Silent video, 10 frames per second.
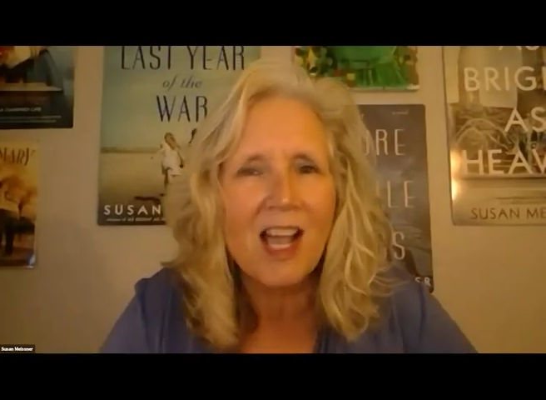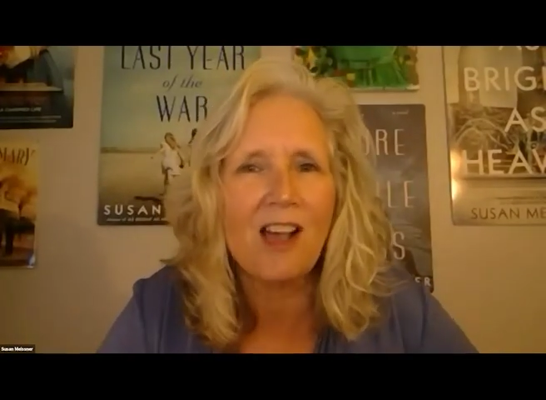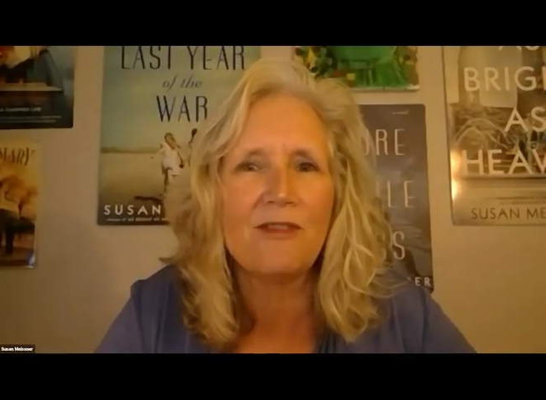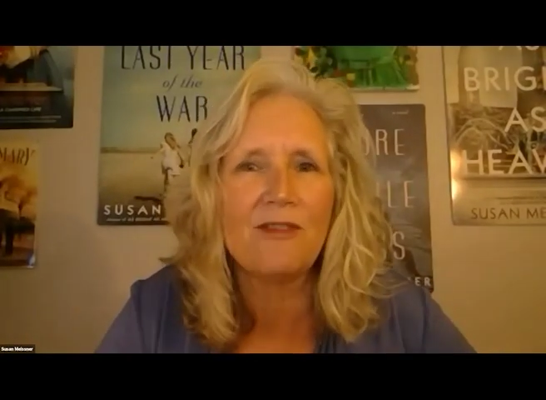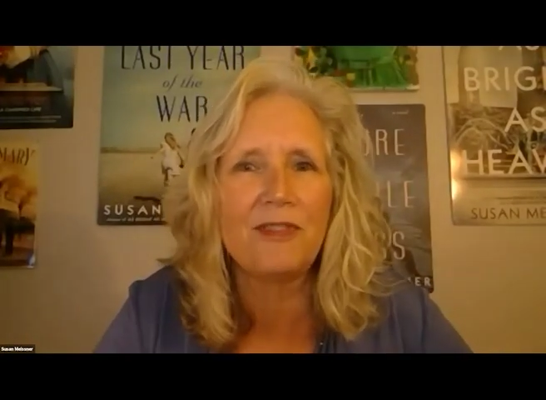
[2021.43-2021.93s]

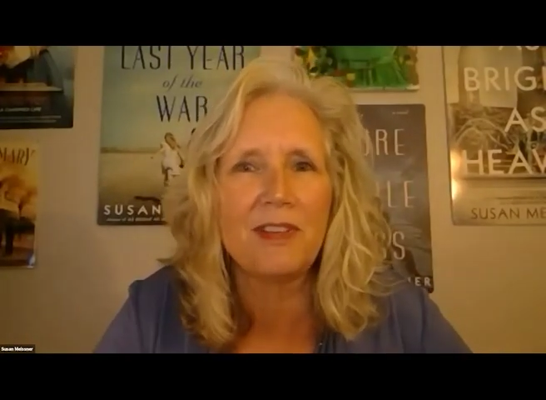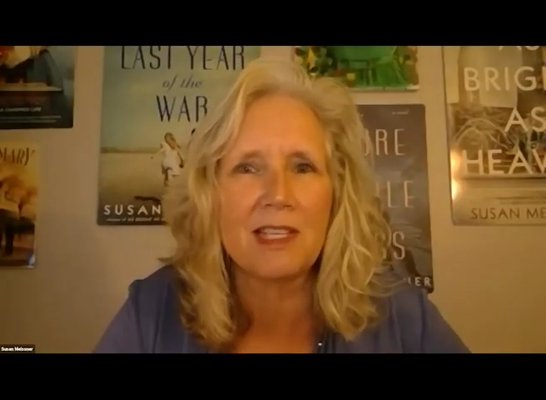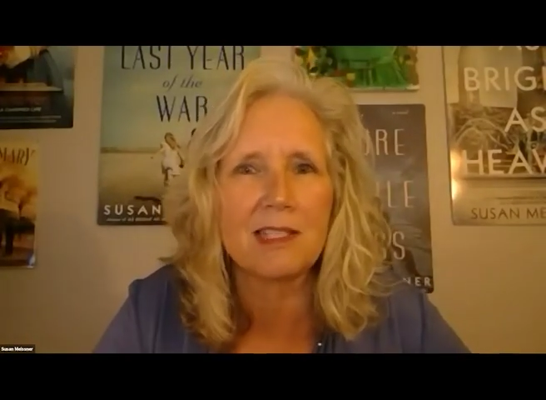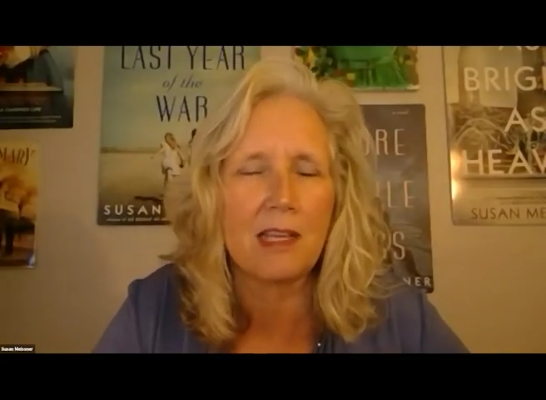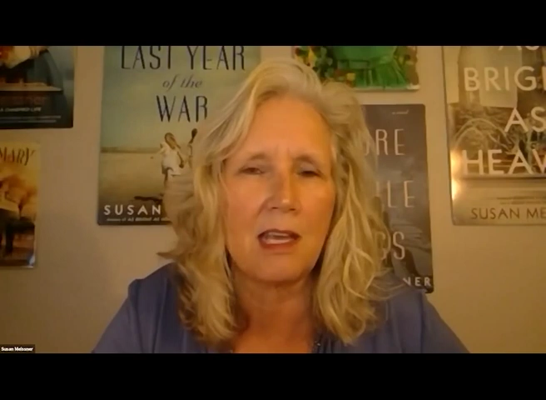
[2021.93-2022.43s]
of
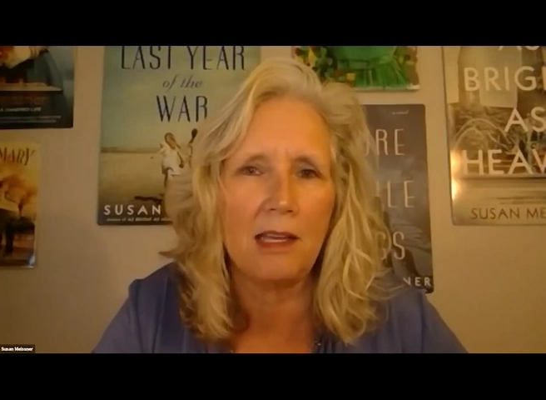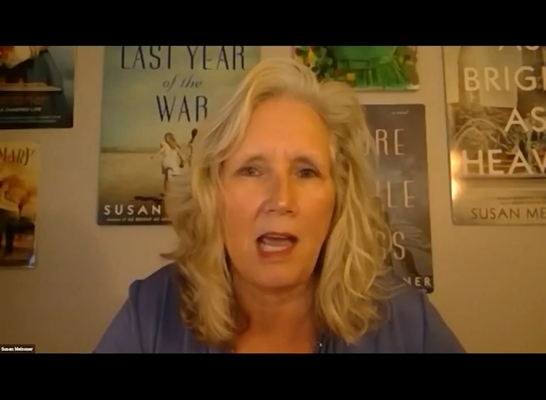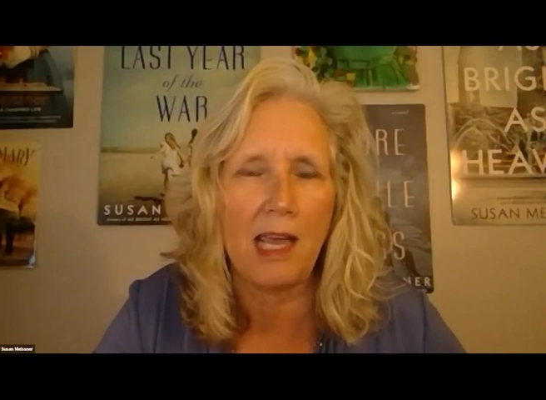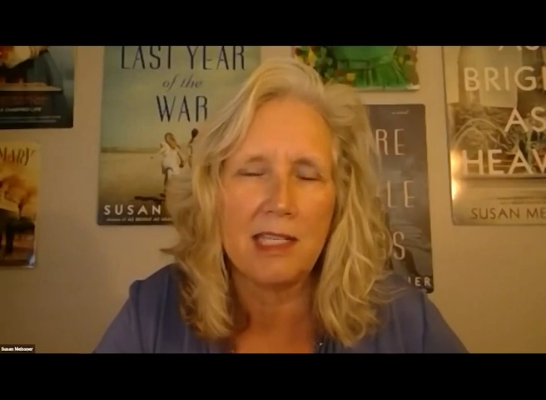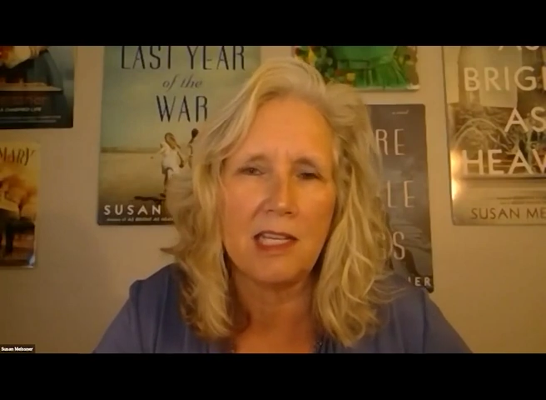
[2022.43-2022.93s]
this
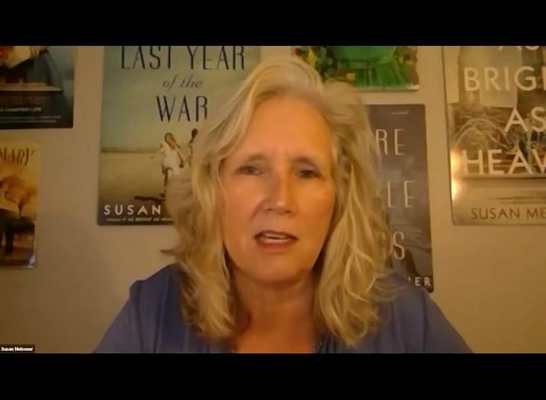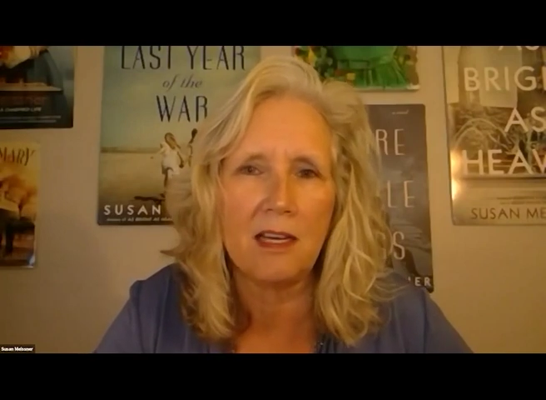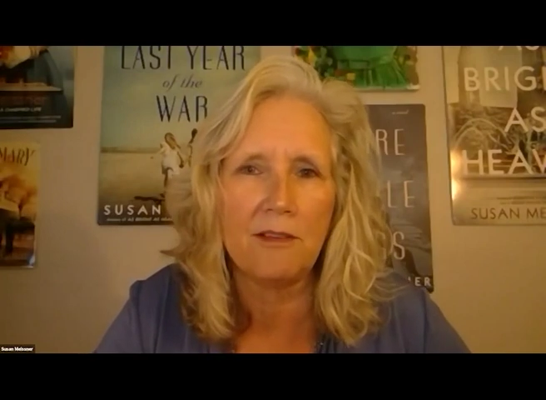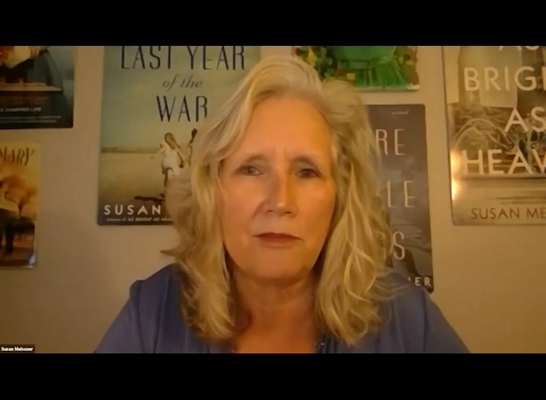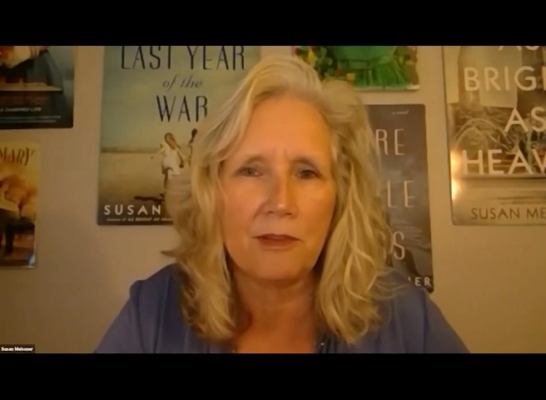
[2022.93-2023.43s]
idea
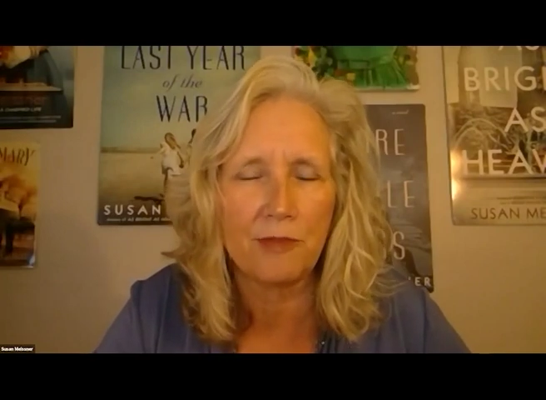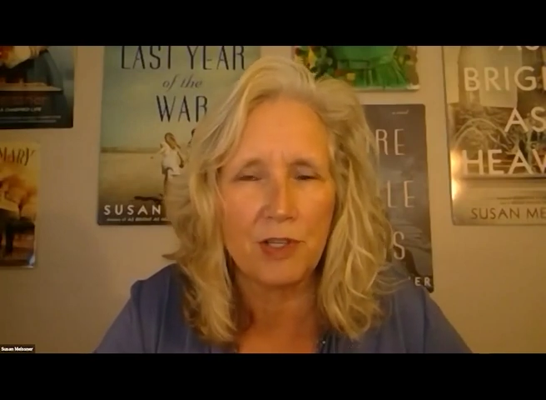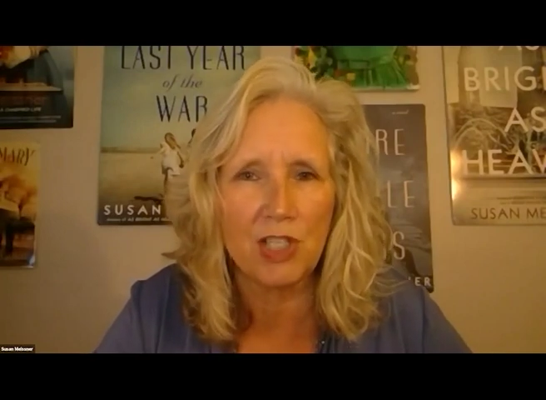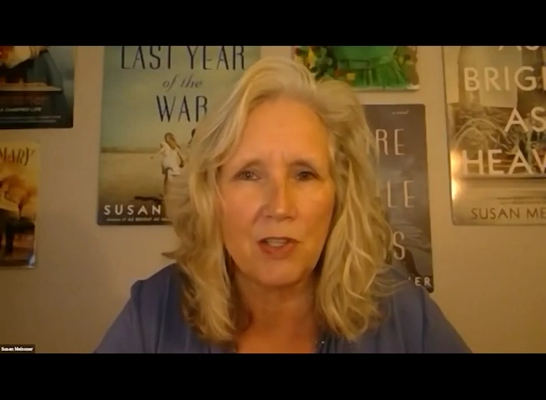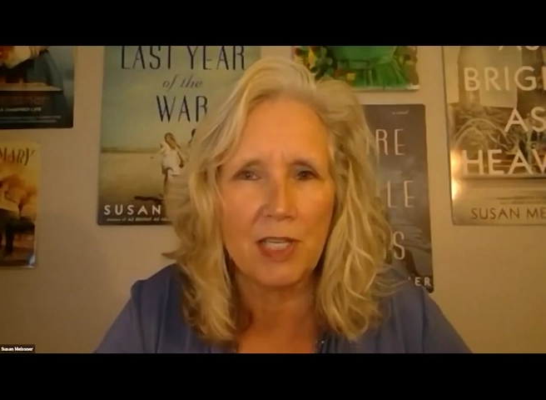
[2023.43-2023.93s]
of
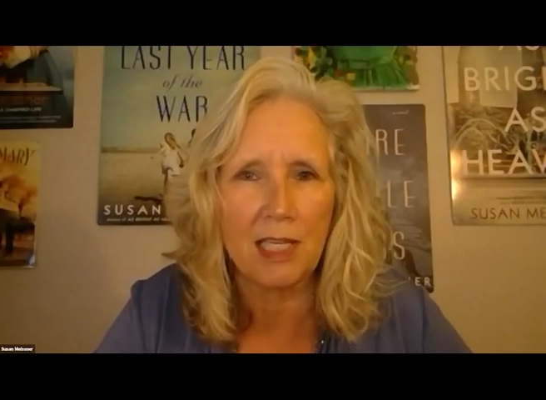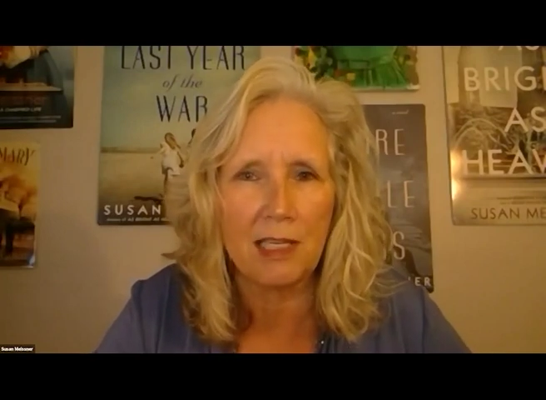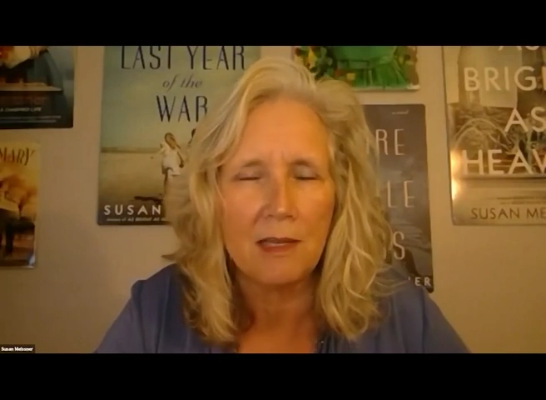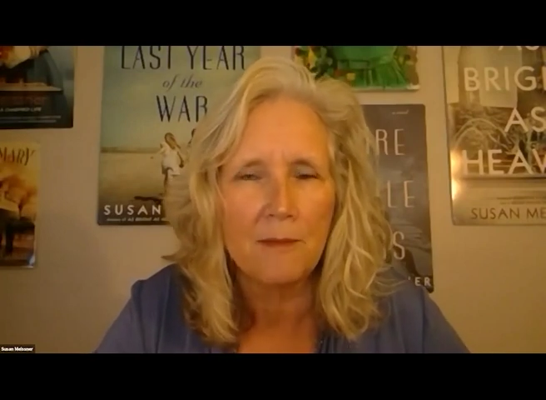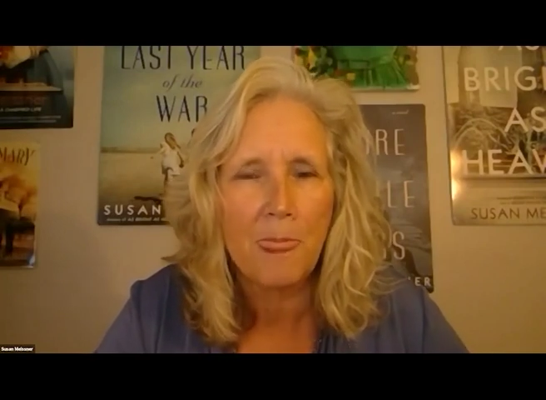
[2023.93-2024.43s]
fragility,